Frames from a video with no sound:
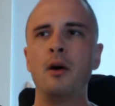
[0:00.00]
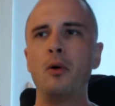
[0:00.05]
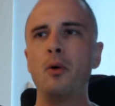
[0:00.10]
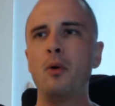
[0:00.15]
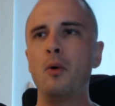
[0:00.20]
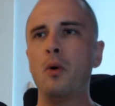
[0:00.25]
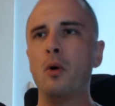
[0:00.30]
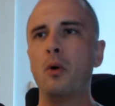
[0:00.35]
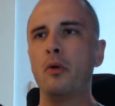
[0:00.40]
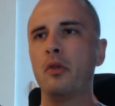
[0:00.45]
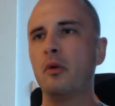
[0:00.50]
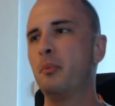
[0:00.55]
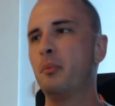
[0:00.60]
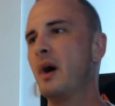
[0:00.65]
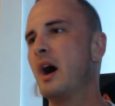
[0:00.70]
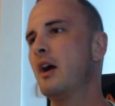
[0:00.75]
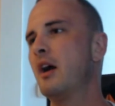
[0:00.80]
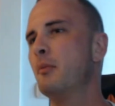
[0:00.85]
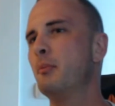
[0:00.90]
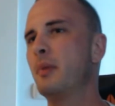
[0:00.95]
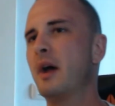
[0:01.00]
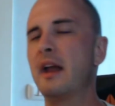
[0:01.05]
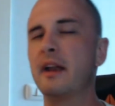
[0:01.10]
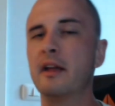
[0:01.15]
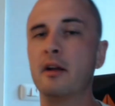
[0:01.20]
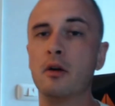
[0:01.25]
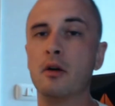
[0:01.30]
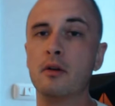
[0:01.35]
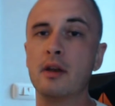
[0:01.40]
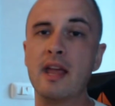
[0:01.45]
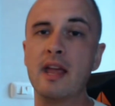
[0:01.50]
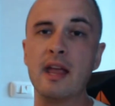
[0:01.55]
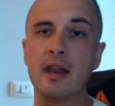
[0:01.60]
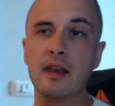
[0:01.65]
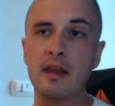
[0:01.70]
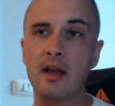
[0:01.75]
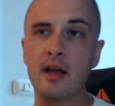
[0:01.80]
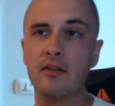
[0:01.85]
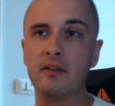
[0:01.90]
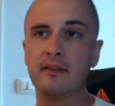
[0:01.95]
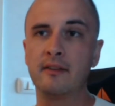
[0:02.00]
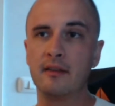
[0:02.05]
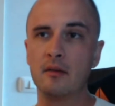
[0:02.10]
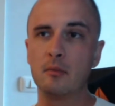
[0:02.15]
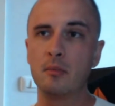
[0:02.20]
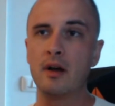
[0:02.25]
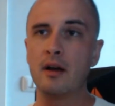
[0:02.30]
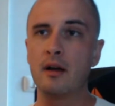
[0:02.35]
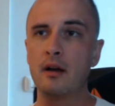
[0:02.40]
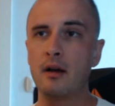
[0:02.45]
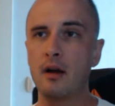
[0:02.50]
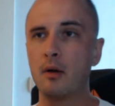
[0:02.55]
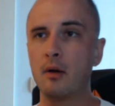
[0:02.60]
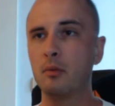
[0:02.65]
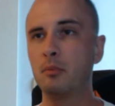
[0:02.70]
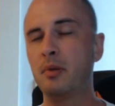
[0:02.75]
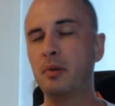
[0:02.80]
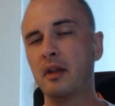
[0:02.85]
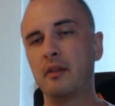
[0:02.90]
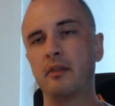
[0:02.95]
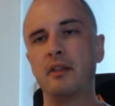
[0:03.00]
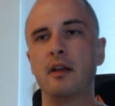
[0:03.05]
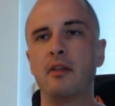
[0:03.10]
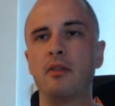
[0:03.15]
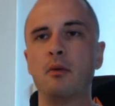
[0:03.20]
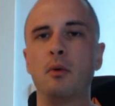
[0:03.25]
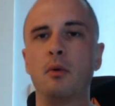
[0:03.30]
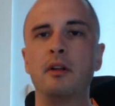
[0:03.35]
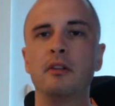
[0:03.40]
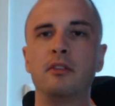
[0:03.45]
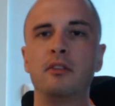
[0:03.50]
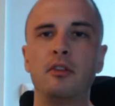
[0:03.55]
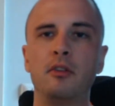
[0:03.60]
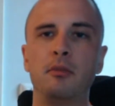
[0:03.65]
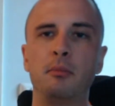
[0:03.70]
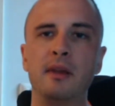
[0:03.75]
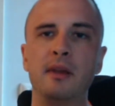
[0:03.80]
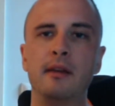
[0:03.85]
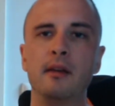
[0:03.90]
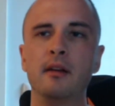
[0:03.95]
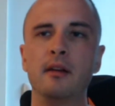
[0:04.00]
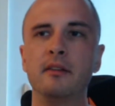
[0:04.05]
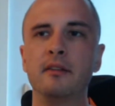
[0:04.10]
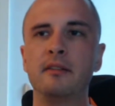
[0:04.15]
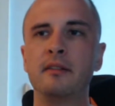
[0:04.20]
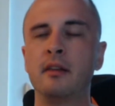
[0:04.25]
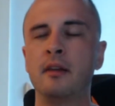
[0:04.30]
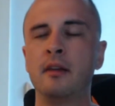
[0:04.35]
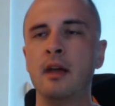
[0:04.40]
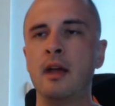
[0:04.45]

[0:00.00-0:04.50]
or the bar and padding on any other Tib bar, I would pick the other ones just because